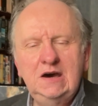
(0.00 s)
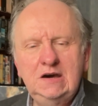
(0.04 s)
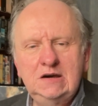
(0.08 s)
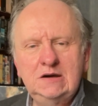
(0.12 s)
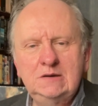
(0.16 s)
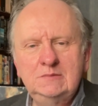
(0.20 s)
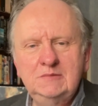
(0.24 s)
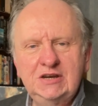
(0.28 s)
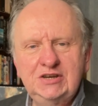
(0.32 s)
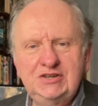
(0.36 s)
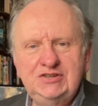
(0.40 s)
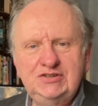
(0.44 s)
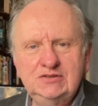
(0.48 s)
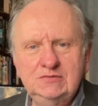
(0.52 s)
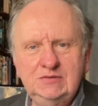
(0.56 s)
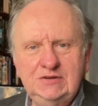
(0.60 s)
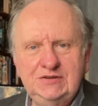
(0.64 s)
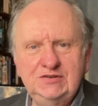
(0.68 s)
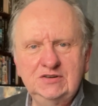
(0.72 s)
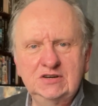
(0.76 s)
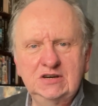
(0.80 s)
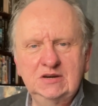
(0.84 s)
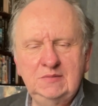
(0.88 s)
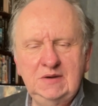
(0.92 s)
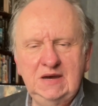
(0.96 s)
I'll make sure we
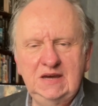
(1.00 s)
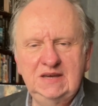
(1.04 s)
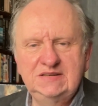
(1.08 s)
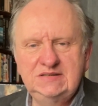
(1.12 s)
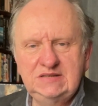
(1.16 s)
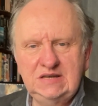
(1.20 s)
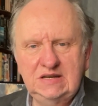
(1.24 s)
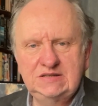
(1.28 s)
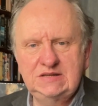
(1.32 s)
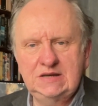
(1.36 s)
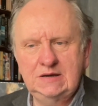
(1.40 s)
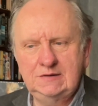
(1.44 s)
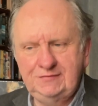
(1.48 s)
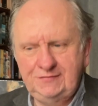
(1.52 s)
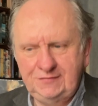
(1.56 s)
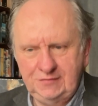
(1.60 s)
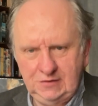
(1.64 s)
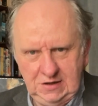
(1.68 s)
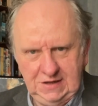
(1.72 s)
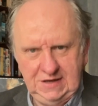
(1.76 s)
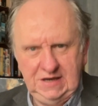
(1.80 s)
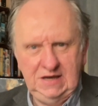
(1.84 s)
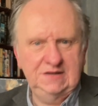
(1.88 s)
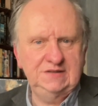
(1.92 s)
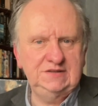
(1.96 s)
talk about Setup
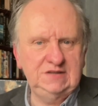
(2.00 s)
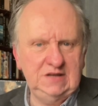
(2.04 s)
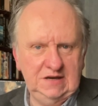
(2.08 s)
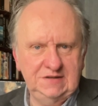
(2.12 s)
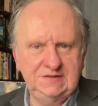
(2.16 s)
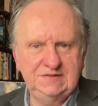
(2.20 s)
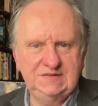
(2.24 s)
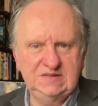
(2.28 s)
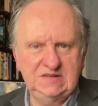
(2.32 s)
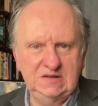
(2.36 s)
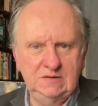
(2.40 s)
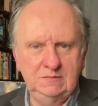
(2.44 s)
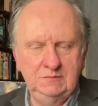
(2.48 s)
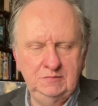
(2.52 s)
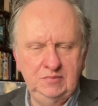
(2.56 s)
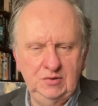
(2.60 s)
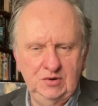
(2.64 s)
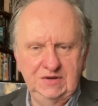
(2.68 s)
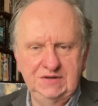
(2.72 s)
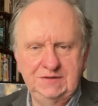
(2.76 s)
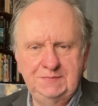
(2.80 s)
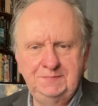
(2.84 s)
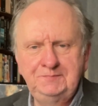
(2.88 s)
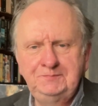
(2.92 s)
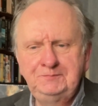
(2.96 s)
fully at some
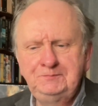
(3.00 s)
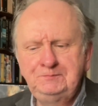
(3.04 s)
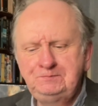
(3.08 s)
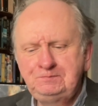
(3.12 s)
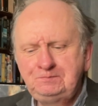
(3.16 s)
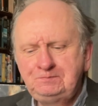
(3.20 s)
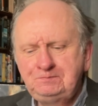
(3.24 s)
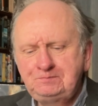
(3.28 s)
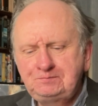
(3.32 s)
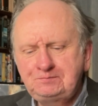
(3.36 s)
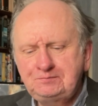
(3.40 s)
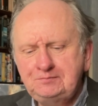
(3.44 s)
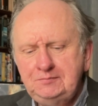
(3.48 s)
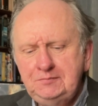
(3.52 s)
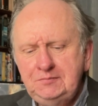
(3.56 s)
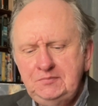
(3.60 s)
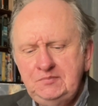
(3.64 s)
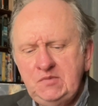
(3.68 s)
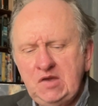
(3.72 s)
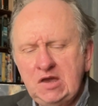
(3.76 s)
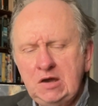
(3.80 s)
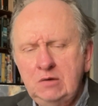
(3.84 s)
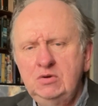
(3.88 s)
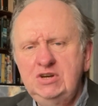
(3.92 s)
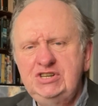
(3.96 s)
point,
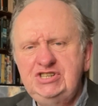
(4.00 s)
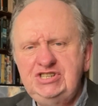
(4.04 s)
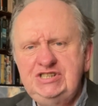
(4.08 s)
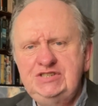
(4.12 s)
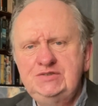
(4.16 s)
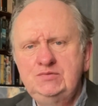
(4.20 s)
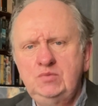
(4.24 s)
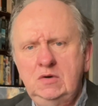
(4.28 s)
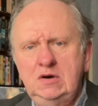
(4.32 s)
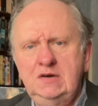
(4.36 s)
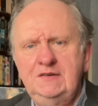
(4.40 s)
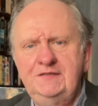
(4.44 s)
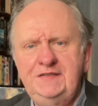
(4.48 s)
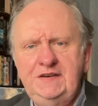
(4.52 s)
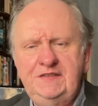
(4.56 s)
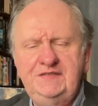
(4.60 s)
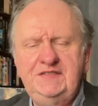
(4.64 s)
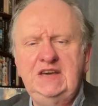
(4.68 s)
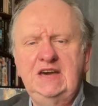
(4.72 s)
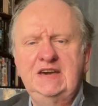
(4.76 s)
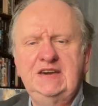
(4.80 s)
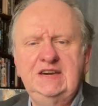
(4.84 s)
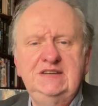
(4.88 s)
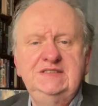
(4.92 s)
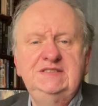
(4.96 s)
which is what
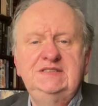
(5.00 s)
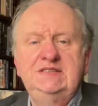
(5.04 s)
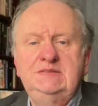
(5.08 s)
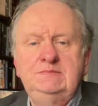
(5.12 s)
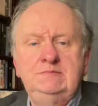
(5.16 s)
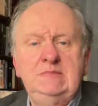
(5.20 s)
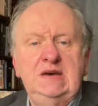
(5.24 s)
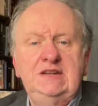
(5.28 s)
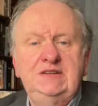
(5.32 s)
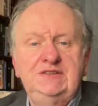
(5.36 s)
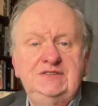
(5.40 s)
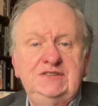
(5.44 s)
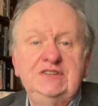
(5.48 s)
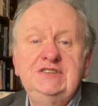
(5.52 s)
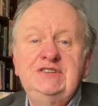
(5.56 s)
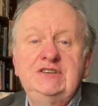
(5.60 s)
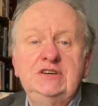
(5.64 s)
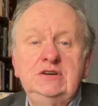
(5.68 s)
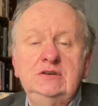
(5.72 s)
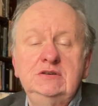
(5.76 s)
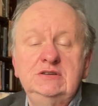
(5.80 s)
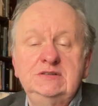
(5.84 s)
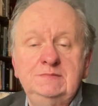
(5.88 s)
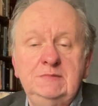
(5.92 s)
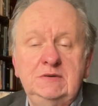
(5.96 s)
58 Keys is meant to do.
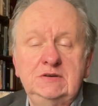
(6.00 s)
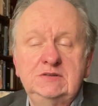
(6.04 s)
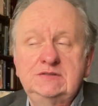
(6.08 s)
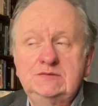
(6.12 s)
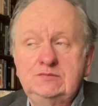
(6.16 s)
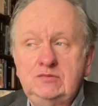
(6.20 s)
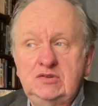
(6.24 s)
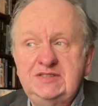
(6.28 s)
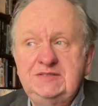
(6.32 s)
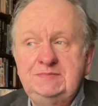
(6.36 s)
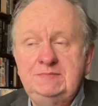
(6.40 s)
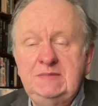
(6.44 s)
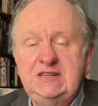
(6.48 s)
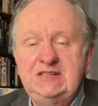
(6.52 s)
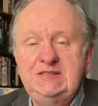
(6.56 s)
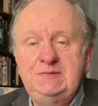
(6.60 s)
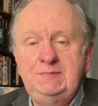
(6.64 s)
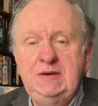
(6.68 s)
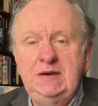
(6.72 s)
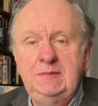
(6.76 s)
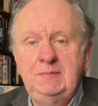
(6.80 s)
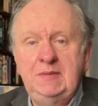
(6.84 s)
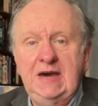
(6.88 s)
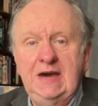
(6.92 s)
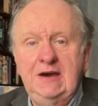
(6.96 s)
It's what it's meant to
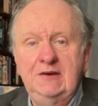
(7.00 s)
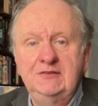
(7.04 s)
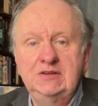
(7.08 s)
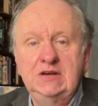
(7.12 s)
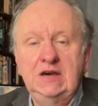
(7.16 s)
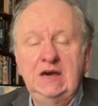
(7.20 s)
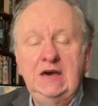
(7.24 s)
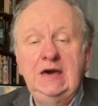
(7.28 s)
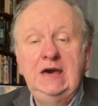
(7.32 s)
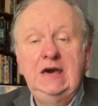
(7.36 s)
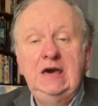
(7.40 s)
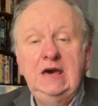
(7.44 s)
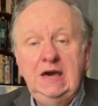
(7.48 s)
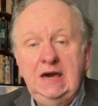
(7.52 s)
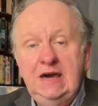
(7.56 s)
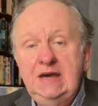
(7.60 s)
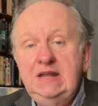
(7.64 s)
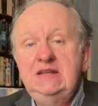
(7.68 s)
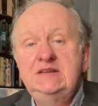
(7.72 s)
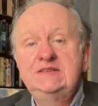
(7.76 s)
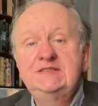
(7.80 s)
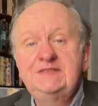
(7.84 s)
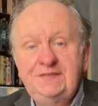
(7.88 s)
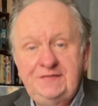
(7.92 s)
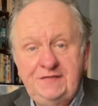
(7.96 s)
be about. It
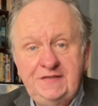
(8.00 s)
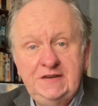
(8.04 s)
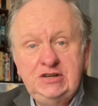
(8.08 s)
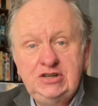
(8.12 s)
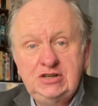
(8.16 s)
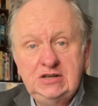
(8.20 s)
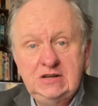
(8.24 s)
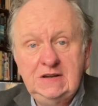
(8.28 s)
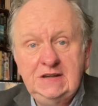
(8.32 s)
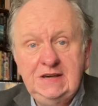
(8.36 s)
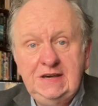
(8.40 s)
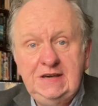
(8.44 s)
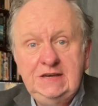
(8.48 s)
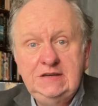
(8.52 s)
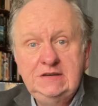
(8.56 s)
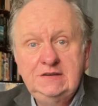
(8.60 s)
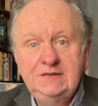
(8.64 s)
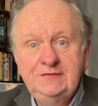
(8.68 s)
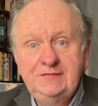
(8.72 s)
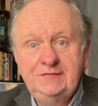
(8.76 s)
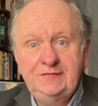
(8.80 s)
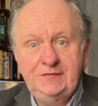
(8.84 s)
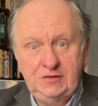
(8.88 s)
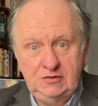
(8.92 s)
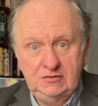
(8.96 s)
is officially
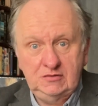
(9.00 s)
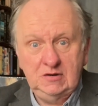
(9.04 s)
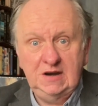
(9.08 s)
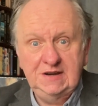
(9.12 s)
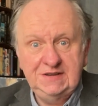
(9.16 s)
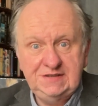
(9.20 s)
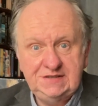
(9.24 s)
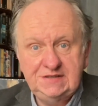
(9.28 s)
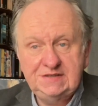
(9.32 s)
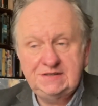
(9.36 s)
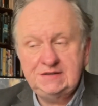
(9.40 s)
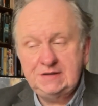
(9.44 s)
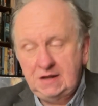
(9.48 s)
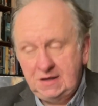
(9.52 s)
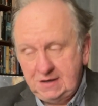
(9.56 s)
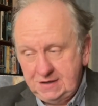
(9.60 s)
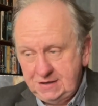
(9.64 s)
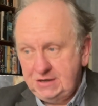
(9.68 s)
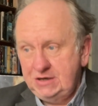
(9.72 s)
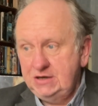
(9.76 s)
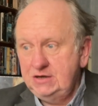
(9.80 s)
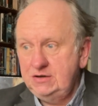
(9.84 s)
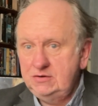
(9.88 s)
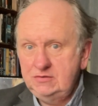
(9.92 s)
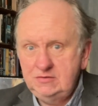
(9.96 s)
for writers
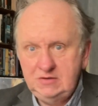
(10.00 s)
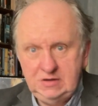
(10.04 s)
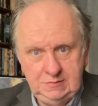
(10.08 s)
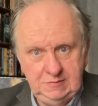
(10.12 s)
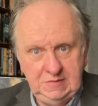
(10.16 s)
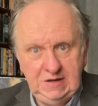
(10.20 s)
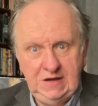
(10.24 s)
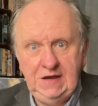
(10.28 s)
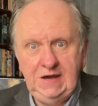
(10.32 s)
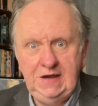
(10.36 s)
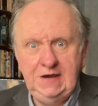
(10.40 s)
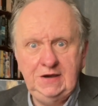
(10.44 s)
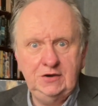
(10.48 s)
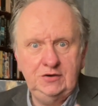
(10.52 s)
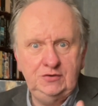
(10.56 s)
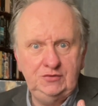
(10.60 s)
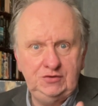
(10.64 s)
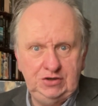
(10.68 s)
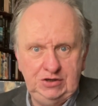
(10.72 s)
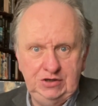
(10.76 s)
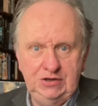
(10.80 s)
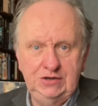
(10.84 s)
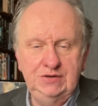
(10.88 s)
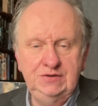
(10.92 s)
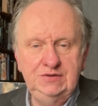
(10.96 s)
like you and me who
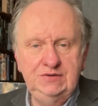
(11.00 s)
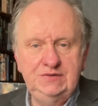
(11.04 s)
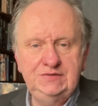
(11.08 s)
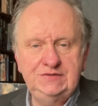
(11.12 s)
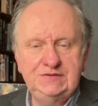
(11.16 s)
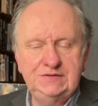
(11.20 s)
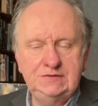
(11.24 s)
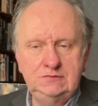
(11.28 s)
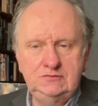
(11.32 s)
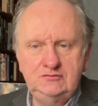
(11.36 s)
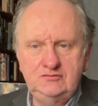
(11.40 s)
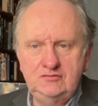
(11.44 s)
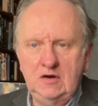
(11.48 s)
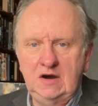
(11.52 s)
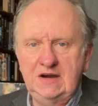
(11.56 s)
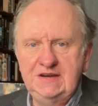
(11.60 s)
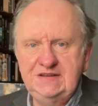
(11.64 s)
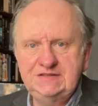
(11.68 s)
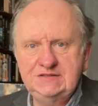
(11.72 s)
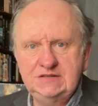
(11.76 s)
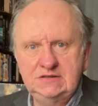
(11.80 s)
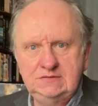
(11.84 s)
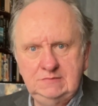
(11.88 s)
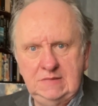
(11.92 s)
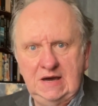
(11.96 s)
use and
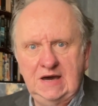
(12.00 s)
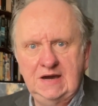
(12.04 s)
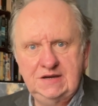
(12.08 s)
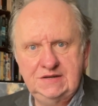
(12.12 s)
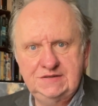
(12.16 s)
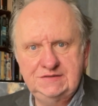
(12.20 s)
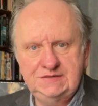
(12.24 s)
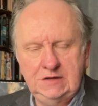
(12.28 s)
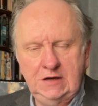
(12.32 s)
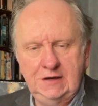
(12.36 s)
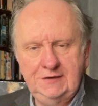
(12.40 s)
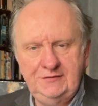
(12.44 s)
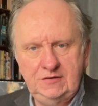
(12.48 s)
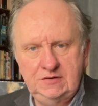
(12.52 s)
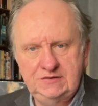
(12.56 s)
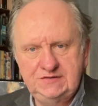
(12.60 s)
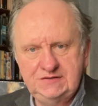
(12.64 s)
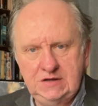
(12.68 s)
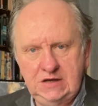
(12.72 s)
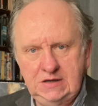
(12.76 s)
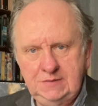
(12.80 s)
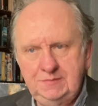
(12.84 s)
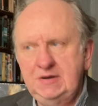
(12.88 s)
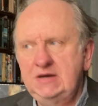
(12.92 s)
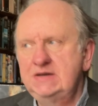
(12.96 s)
write on Macs and iPhones and
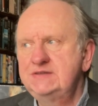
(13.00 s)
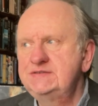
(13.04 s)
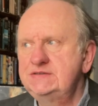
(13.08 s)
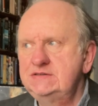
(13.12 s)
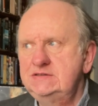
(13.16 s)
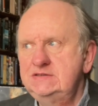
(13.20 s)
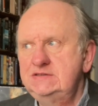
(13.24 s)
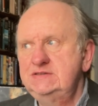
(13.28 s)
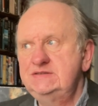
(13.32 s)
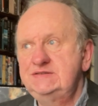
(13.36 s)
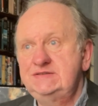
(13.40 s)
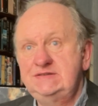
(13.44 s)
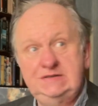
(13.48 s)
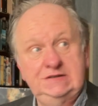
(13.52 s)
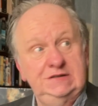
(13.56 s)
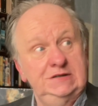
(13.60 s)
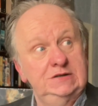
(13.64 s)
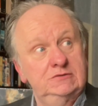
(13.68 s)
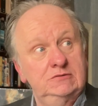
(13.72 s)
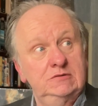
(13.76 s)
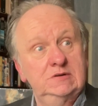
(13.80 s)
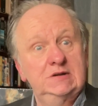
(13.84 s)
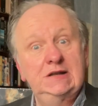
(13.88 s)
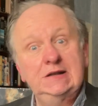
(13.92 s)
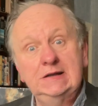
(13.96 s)
iPads. It is
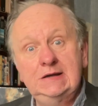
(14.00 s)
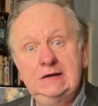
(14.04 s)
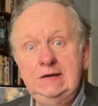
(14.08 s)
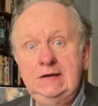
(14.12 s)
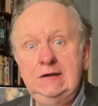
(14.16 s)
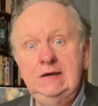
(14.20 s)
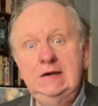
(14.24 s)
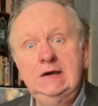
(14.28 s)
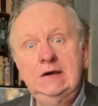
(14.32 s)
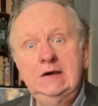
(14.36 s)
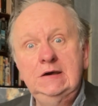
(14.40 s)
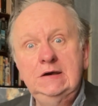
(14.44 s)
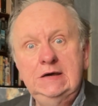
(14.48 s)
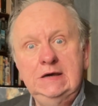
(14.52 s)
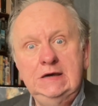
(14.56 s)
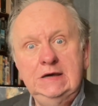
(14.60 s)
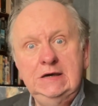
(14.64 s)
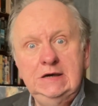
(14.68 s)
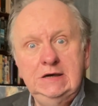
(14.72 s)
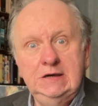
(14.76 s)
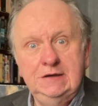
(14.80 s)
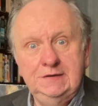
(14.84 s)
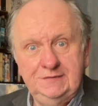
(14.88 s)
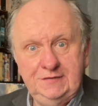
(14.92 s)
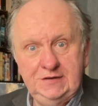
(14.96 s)
secretly
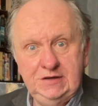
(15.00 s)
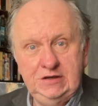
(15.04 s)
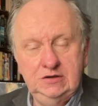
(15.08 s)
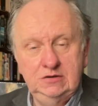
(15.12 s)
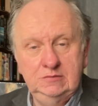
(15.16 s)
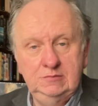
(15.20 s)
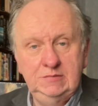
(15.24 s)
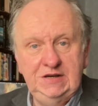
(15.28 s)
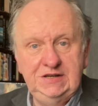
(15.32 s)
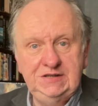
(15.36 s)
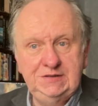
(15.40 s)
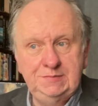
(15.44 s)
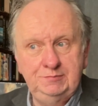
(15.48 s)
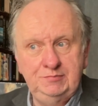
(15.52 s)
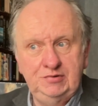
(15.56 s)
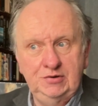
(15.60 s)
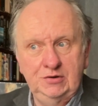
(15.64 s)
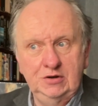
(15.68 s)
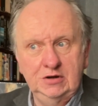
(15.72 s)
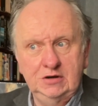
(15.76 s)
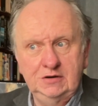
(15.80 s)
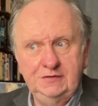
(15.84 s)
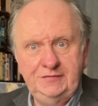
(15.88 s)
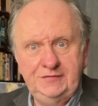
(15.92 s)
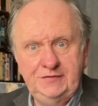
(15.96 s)
for you and me to put
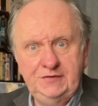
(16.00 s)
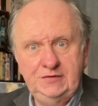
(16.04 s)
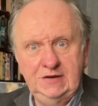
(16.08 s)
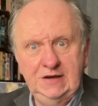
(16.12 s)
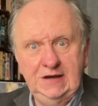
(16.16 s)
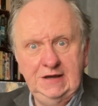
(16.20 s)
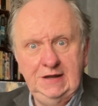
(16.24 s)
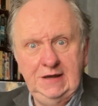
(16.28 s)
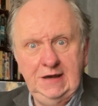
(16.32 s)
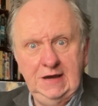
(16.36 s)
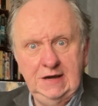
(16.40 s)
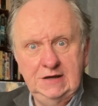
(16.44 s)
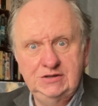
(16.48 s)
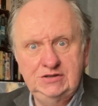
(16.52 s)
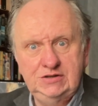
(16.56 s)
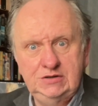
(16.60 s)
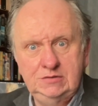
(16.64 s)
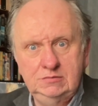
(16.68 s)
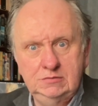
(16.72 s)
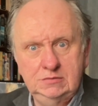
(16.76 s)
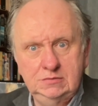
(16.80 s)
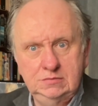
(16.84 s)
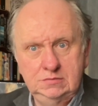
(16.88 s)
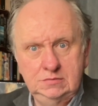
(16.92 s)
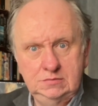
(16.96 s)
off doing any
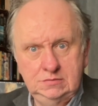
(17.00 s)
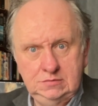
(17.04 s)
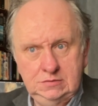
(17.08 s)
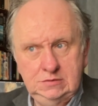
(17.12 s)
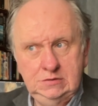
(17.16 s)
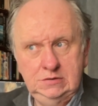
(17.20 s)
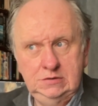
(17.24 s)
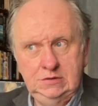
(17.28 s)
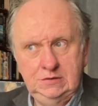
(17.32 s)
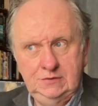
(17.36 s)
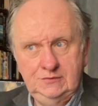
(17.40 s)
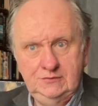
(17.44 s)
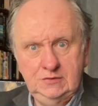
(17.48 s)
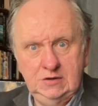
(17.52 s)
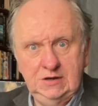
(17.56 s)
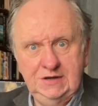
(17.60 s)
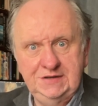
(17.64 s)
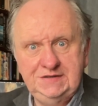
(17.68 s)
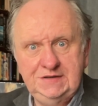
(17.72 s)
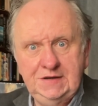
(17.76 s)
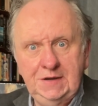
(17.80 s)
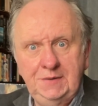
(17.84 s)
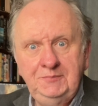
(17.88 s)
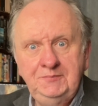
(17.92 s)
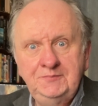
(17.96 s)
actual
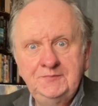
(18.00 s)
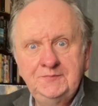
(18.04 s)
writing.